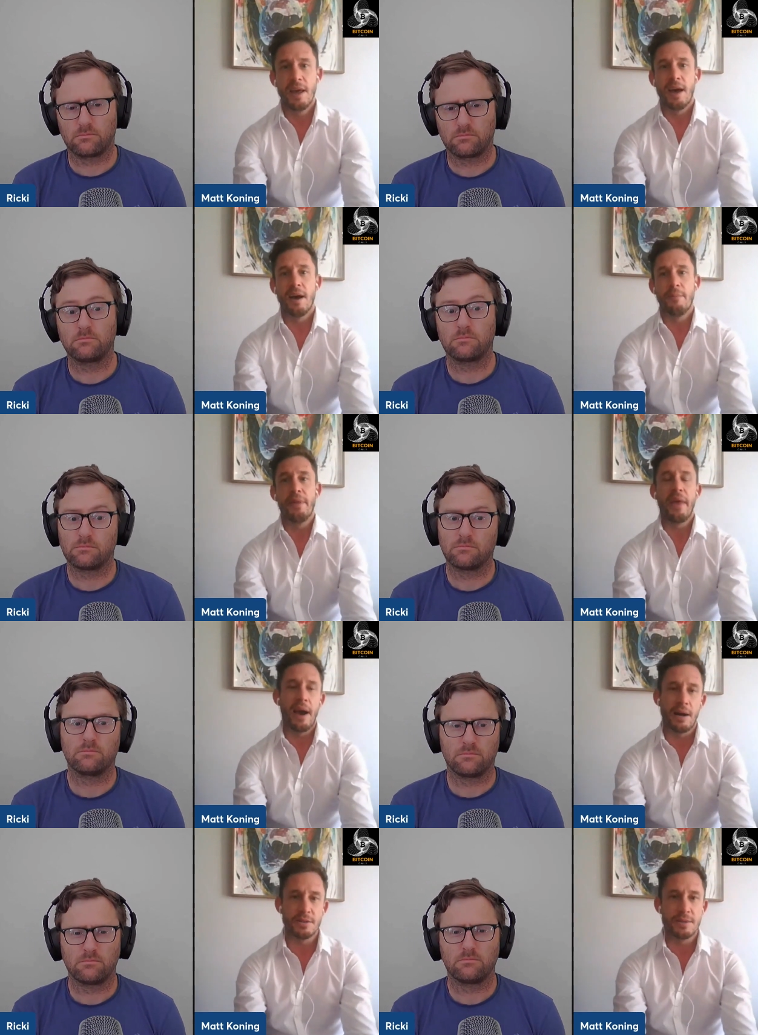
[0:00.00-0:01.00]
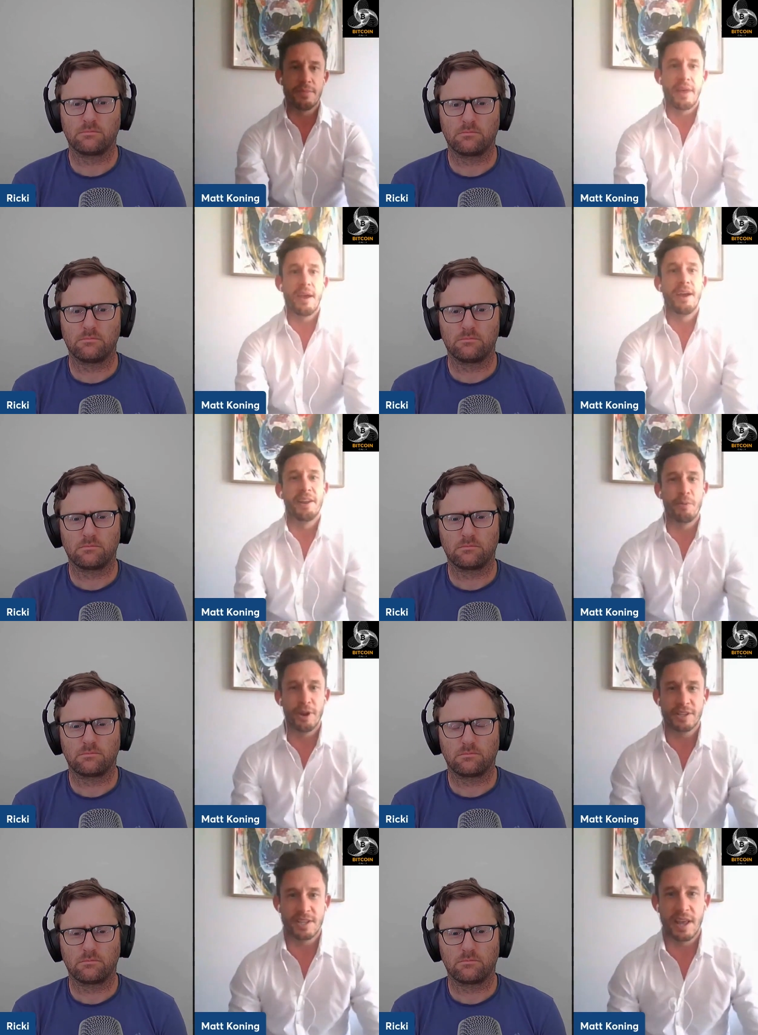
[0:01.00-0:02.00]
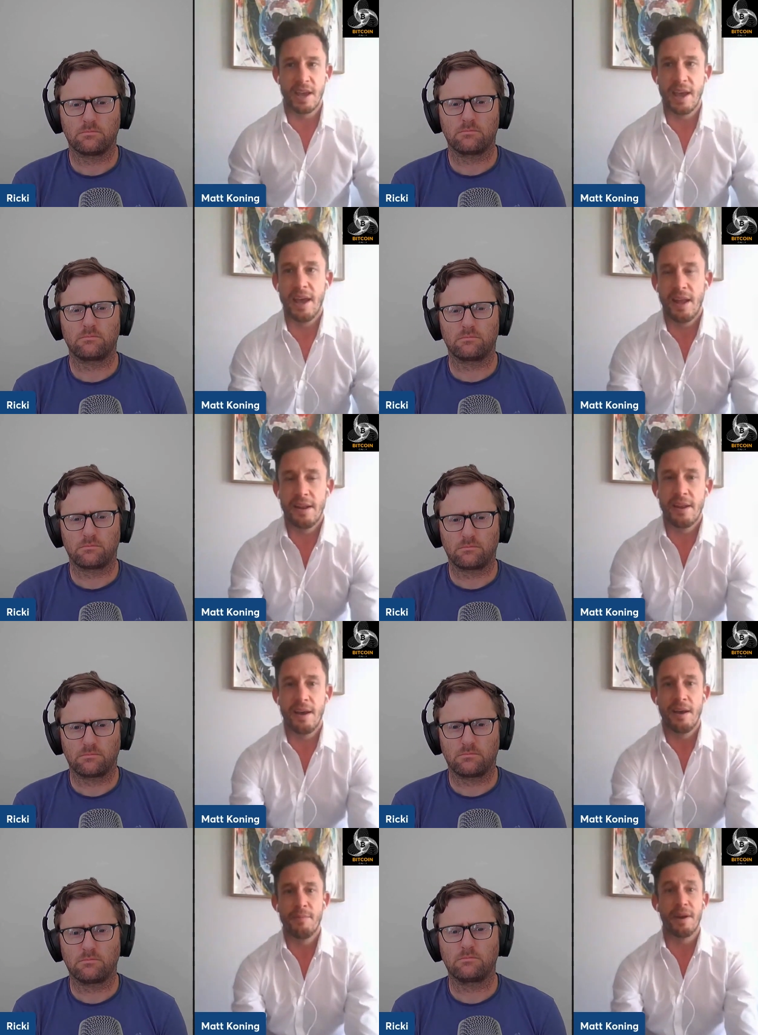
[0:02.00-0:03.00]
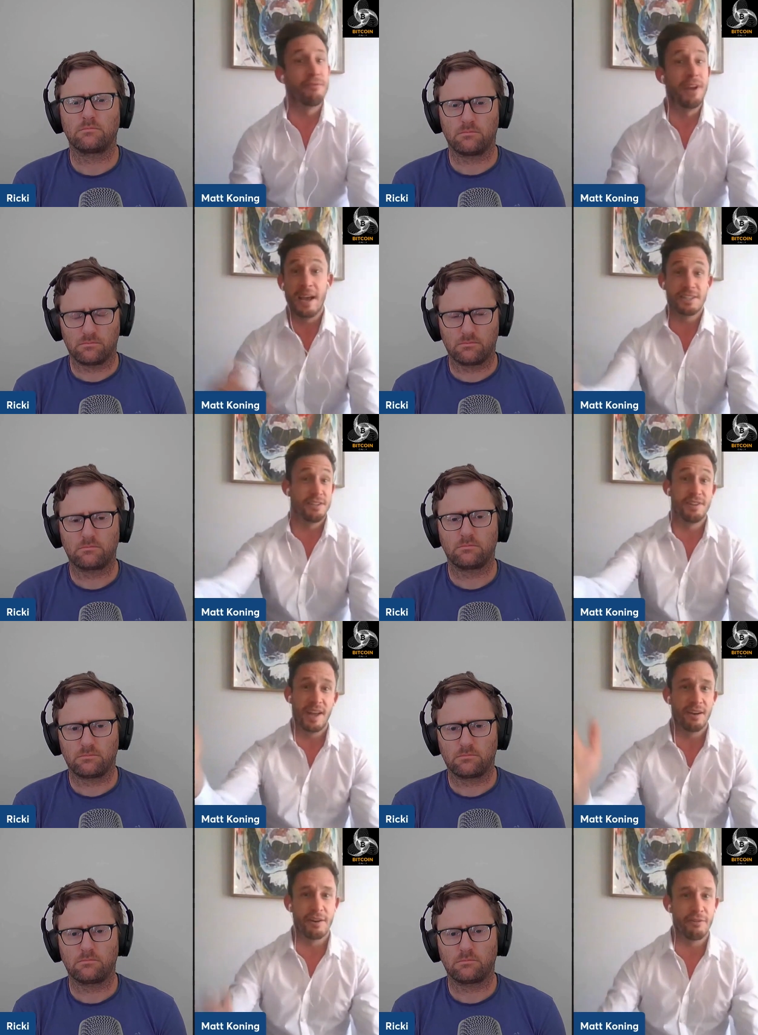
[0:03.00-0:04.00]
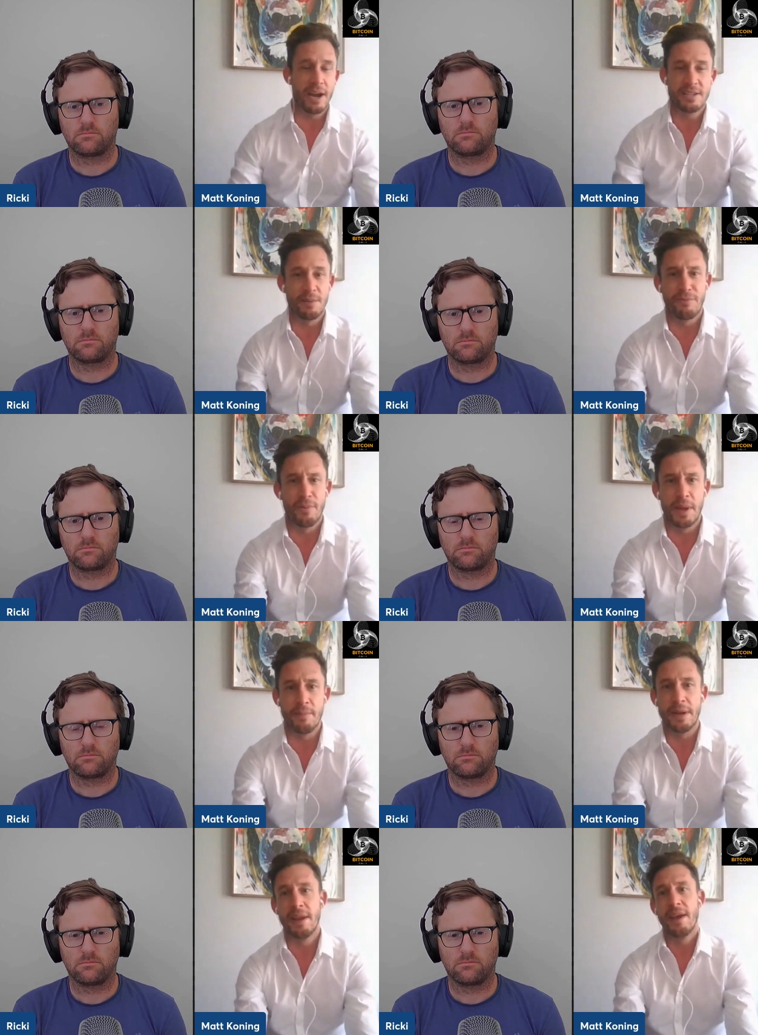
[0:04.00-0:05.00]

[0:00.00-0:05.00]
Speaker 1: Um, and they house him there, and he works there. And um, I actually today got a write up from him, and